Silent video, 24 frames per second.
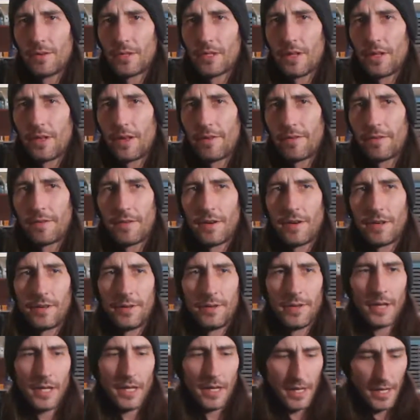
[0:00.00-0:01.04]
It was a lot of fun,
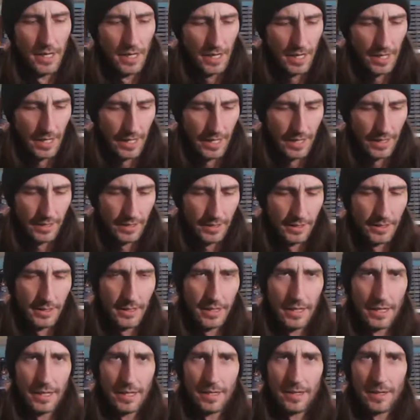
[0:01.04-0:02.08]
and
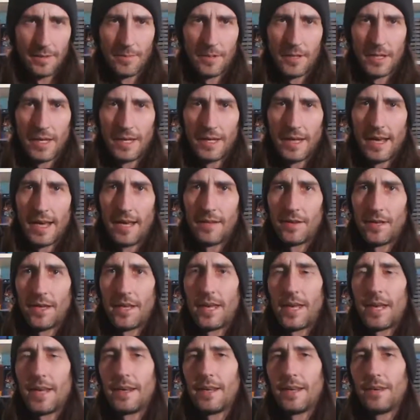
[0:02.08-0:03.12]
I'm glad to have a
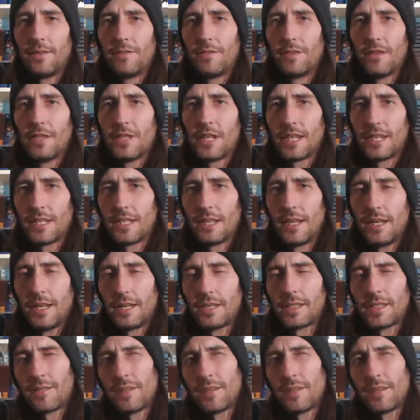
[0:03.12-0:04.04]
handheld version I could take.